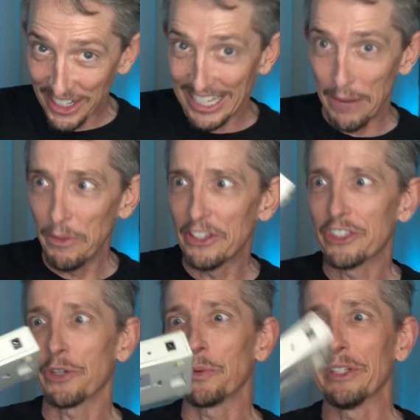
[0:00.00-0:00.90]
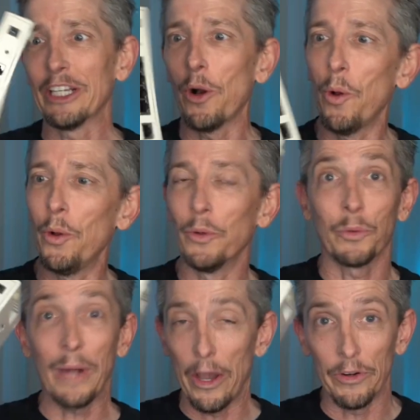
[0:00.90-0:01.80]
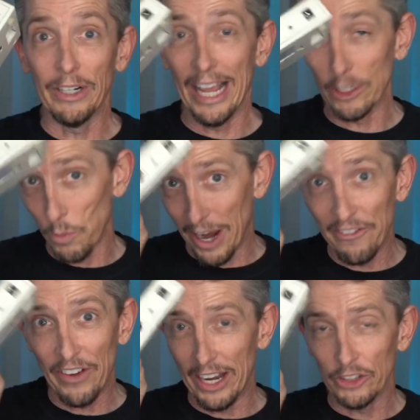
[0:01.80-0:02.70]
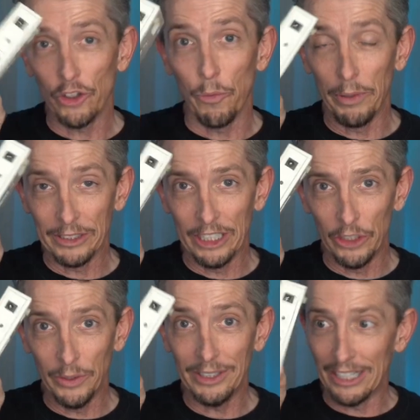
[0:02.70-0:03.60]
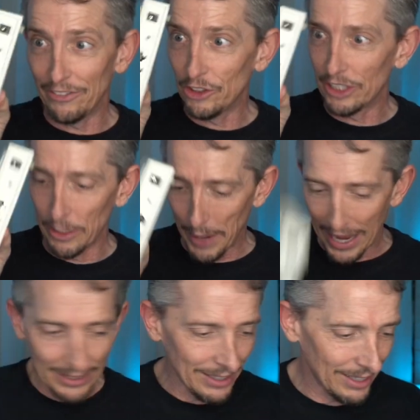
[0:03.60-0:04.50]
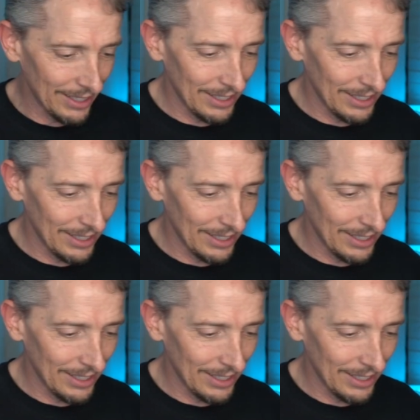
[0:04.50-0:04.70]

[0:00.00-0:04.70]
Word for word: example. This is a really old router. It has Wi-Fi also built into it that I've used in the past.